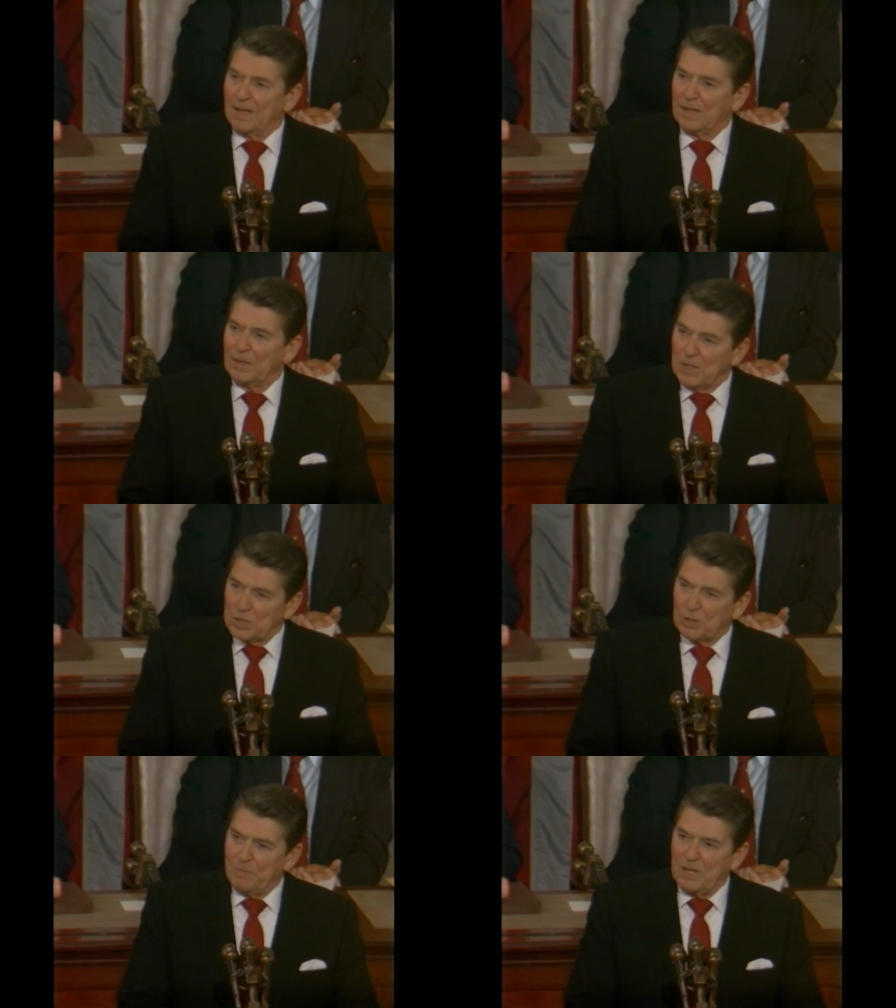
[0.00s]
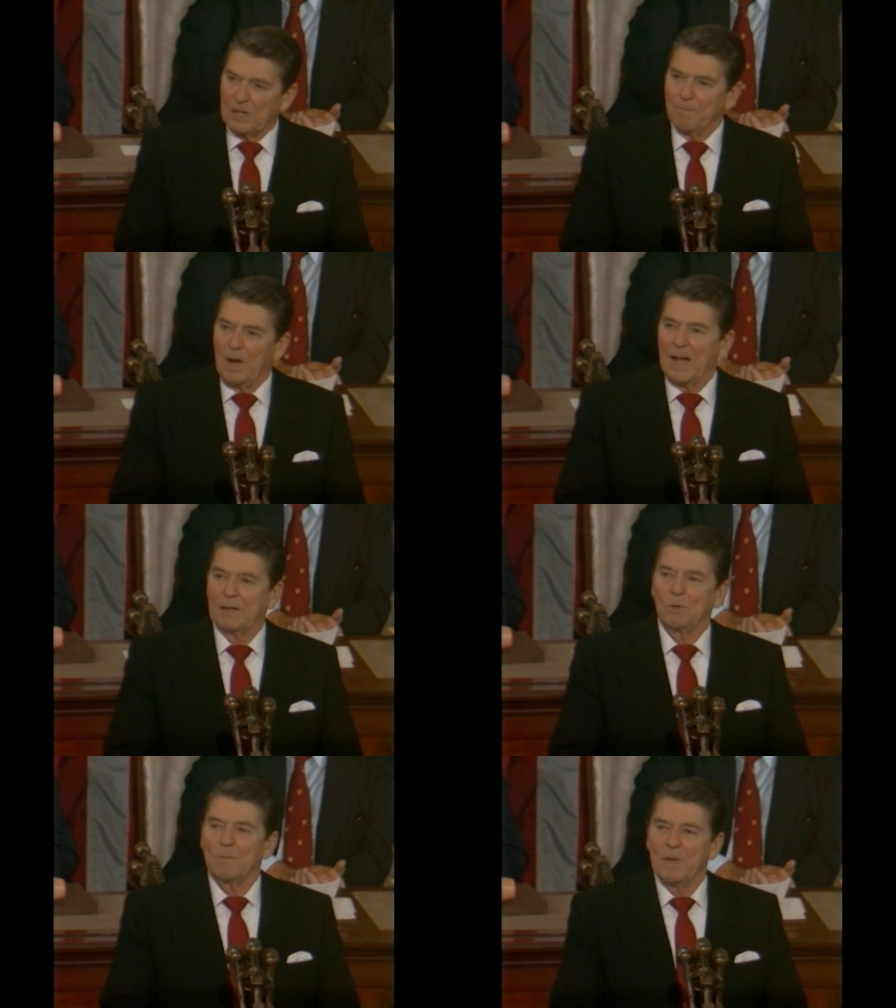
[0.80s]
Now, uh, these could be
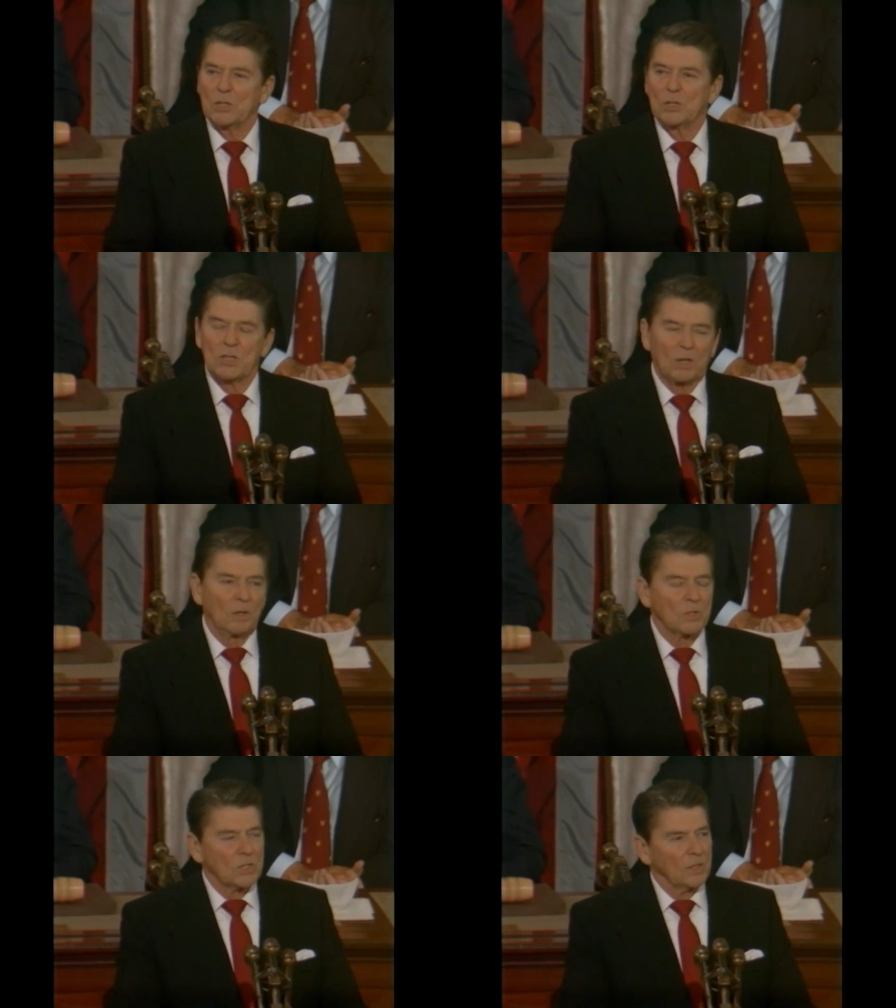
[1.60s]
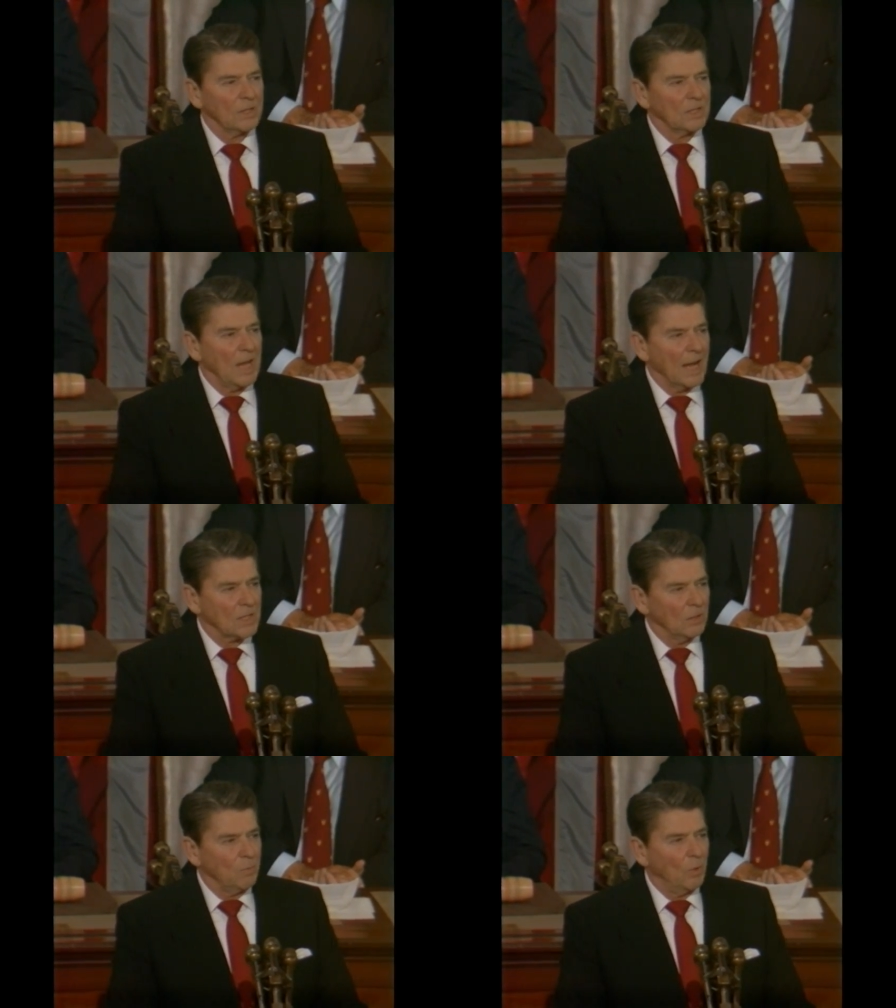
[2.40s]
combined with measures to close certain
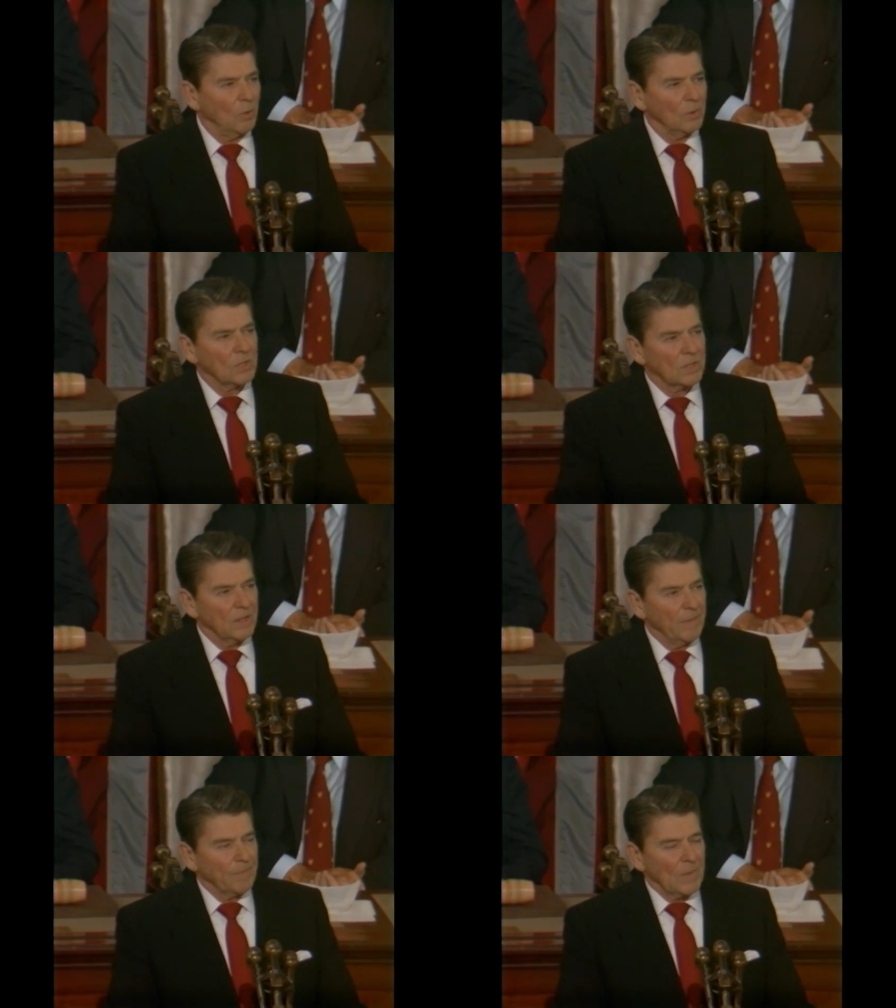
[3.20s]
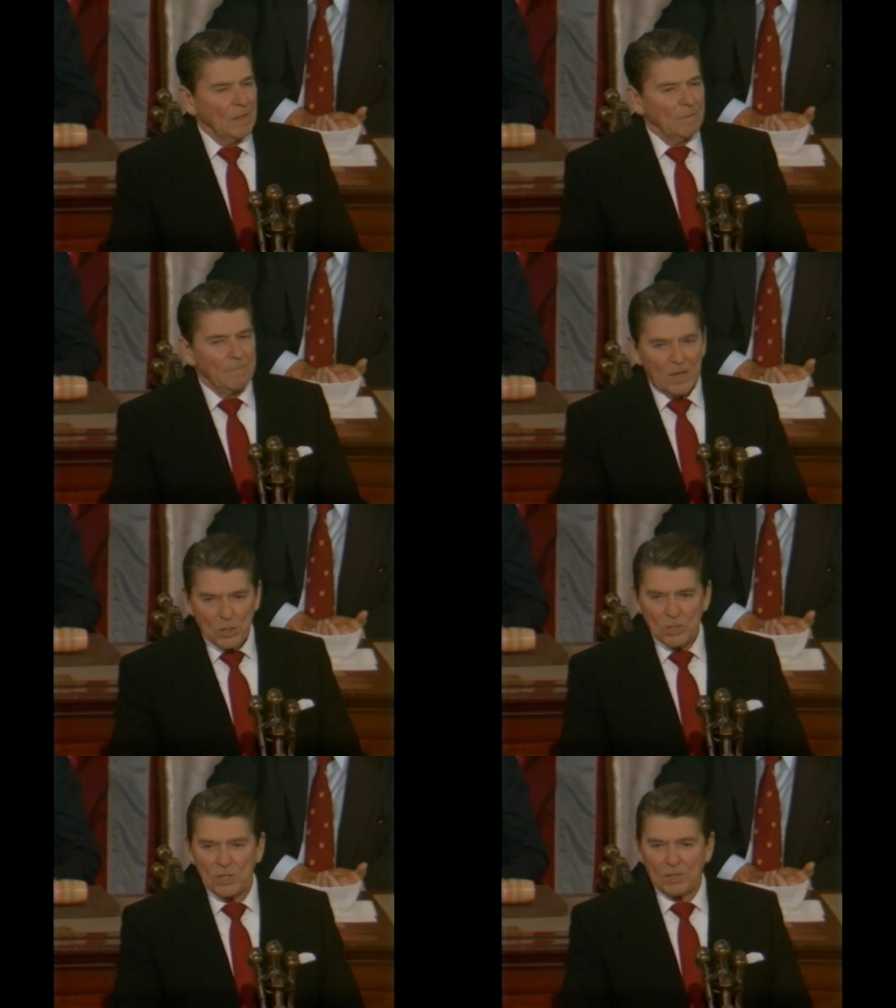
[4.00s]
tax loopholes,
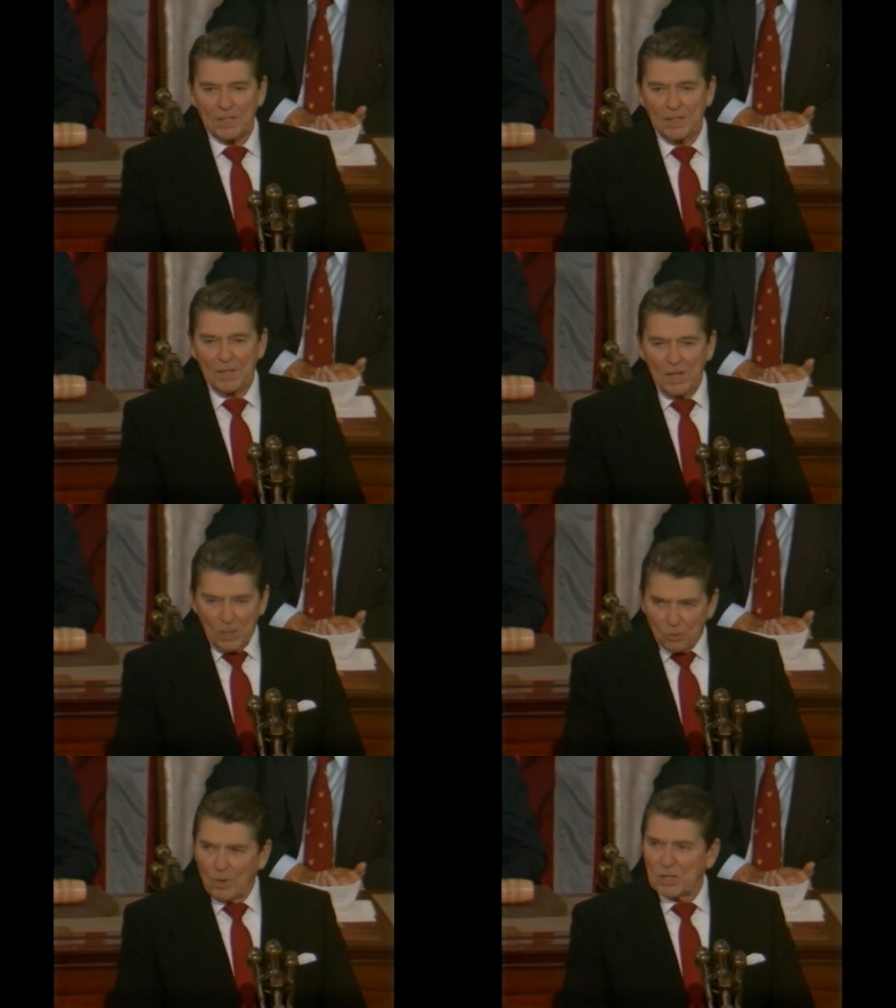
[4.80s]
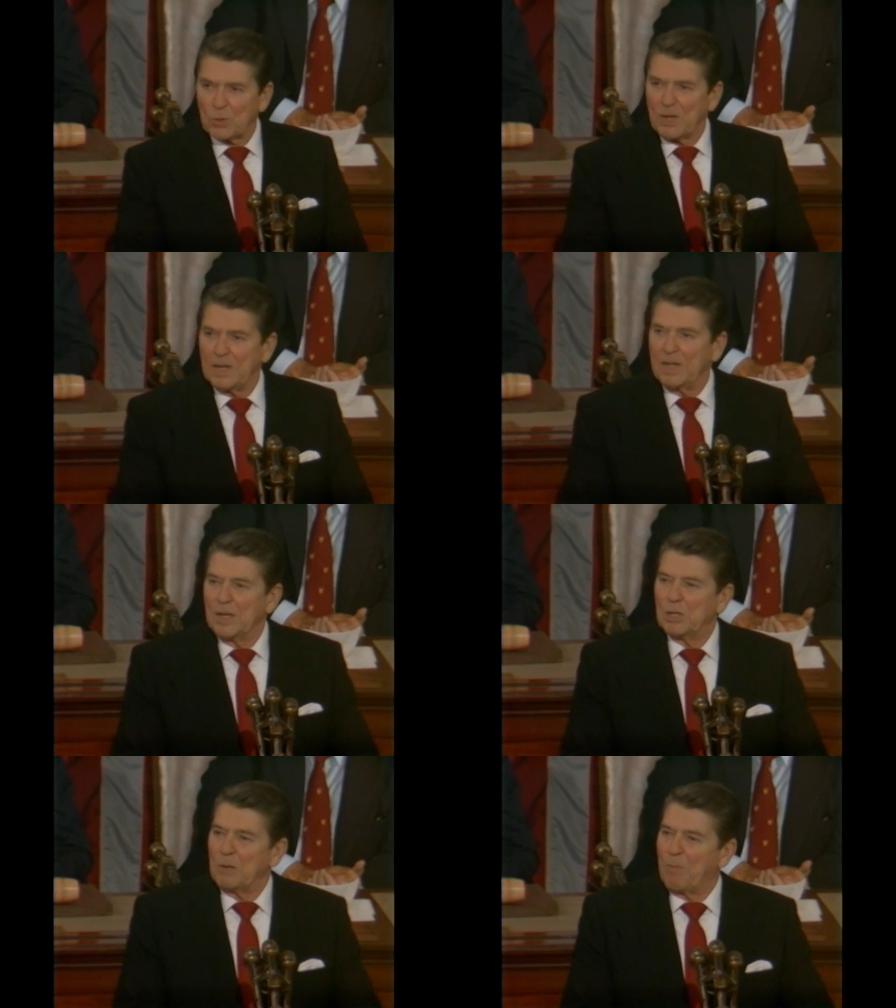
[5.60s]
measures that the Treasury
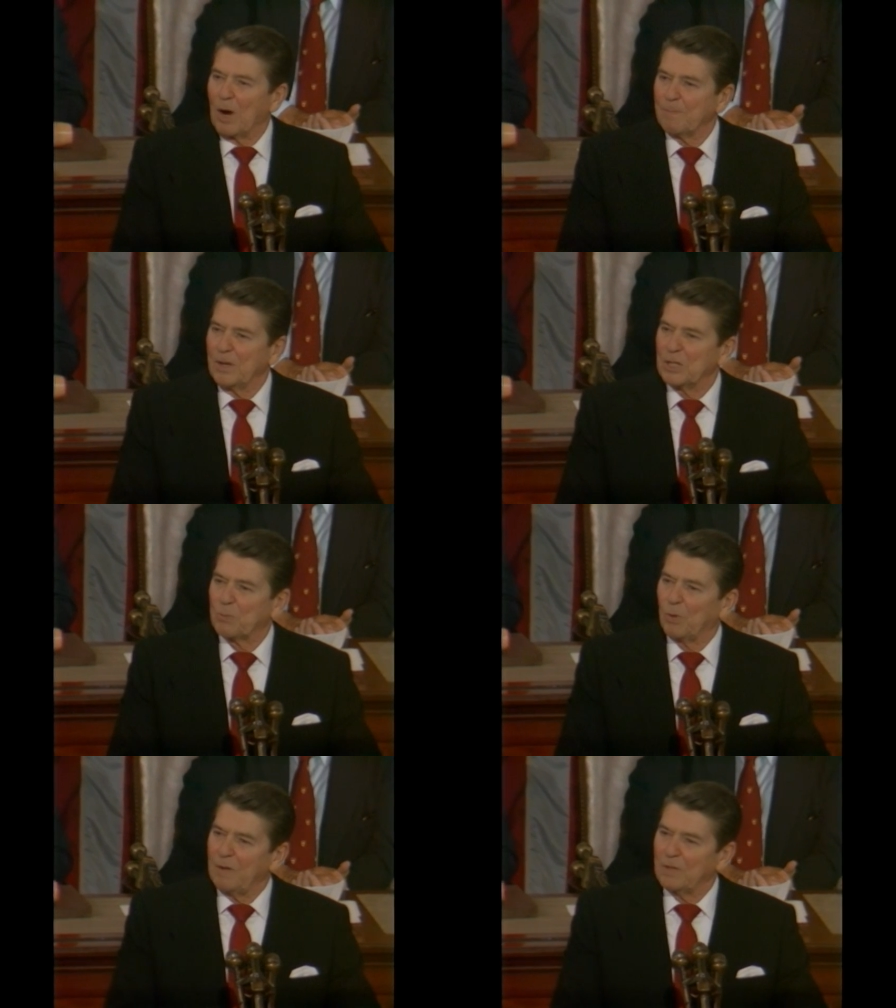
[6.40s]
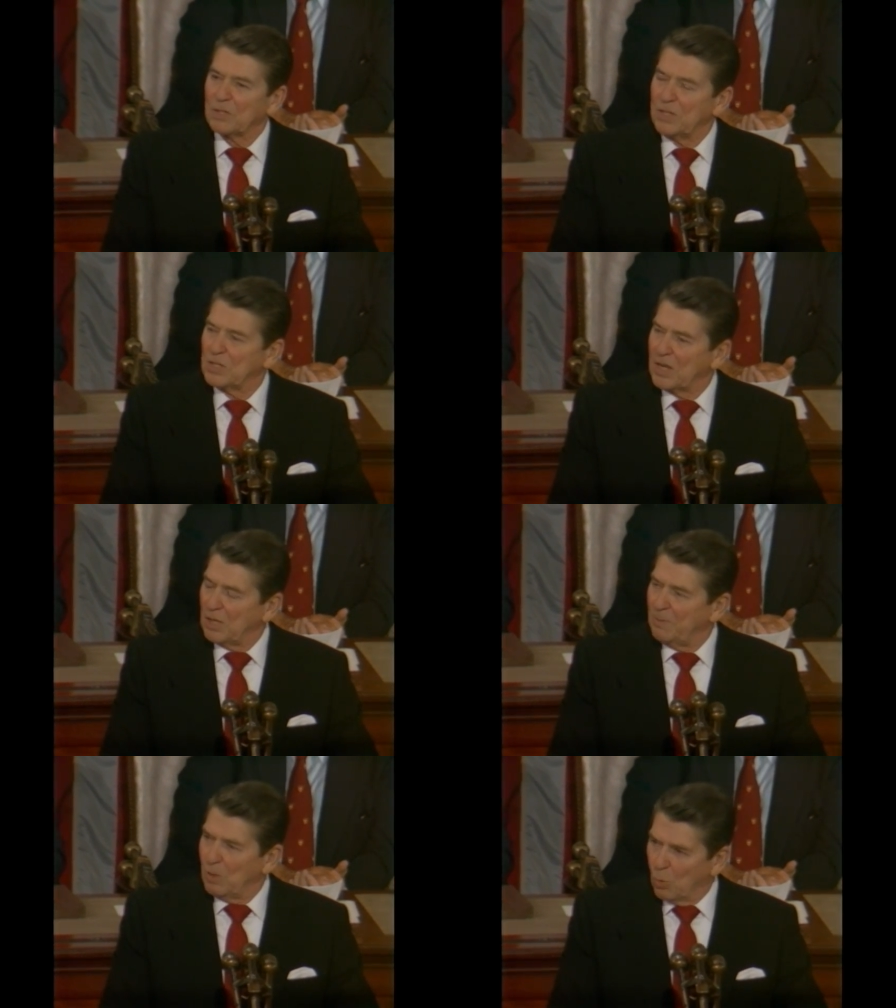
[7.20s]
Department has previously
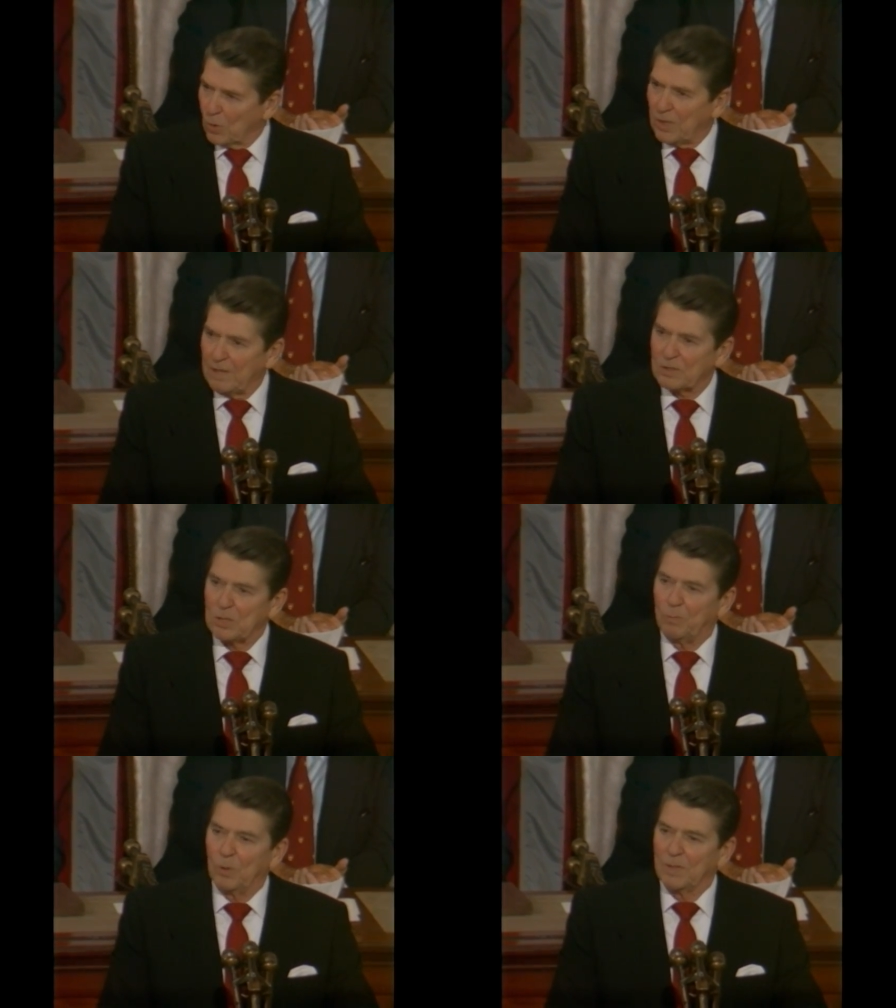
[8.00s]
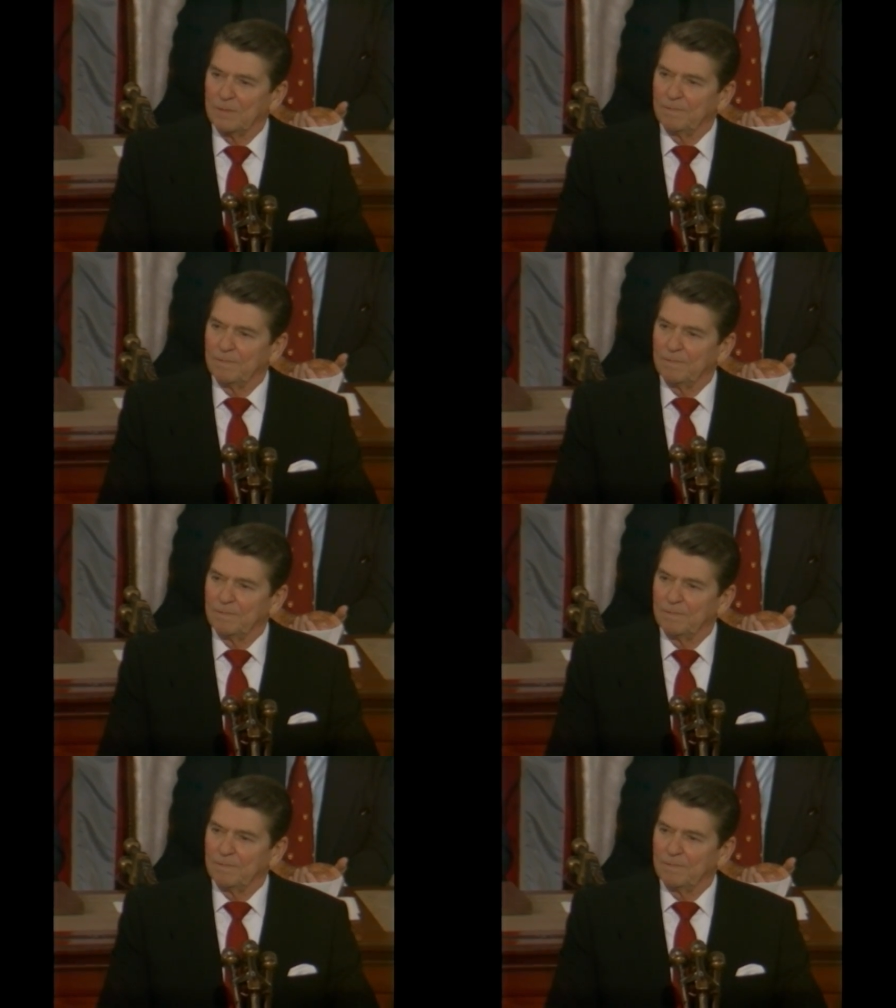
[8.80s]
said to be worthy of support.